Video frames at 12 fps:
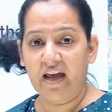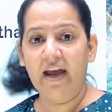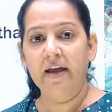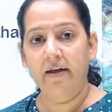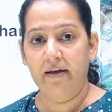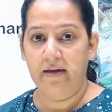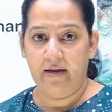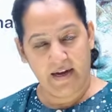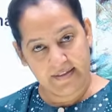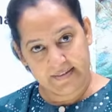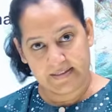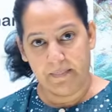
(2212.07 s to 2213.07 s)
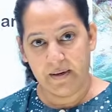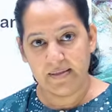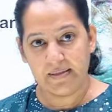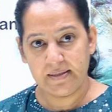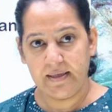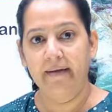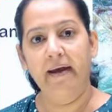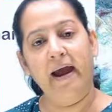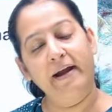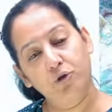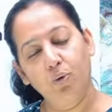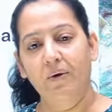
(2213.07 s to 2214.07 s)
day in summers
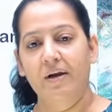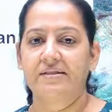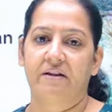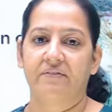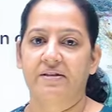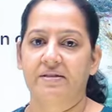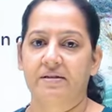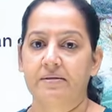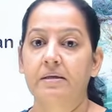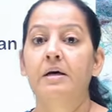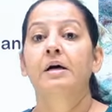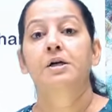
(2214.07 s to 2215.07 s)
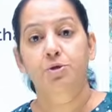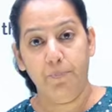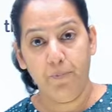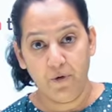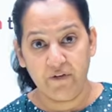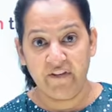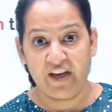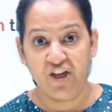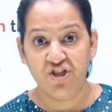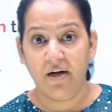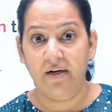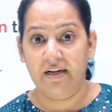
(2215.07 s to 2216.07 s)
and 2 days in winters. So
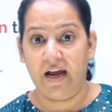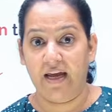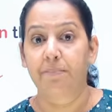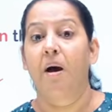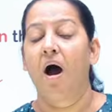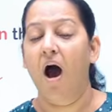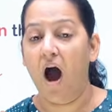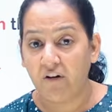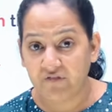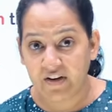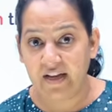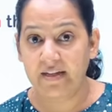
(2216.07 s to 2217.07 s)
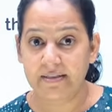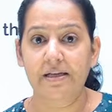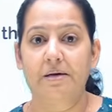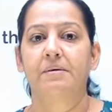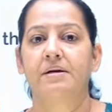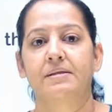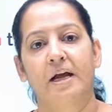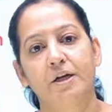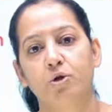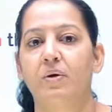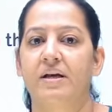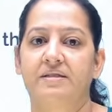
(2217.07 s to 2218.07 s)
putrefaction ka time, half day in summers and
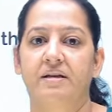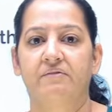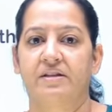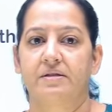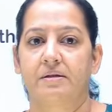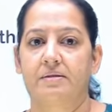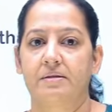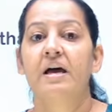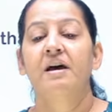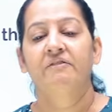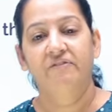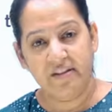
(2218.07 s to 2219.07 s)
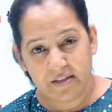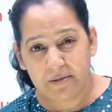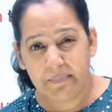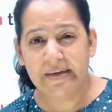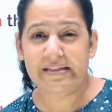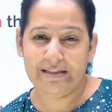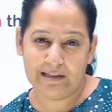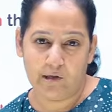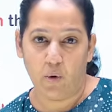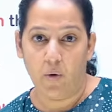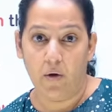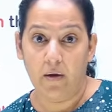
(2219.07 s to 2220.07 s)
2 days in winters. Winters mein it's
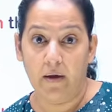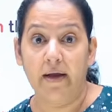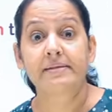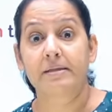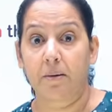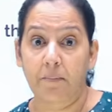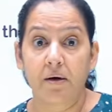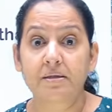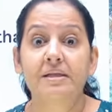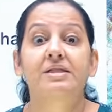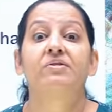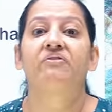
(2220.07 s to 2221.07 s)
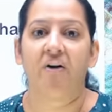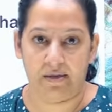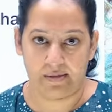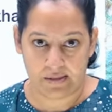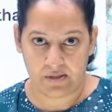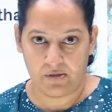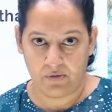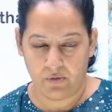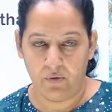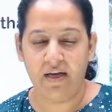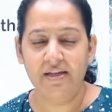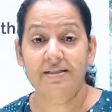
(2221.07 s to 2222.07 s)
slow, in summers it's fast.
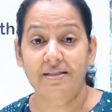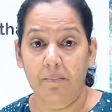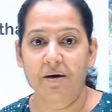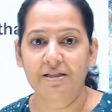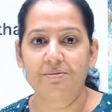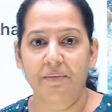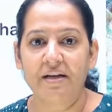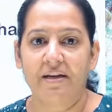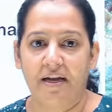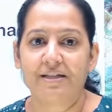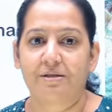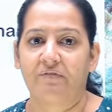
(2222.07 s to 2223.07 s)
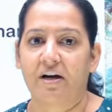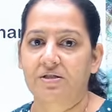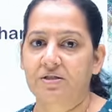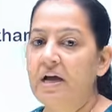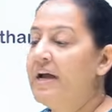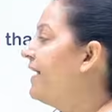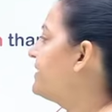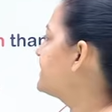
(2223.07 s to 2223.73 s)
Okay, summers mein it's fast. It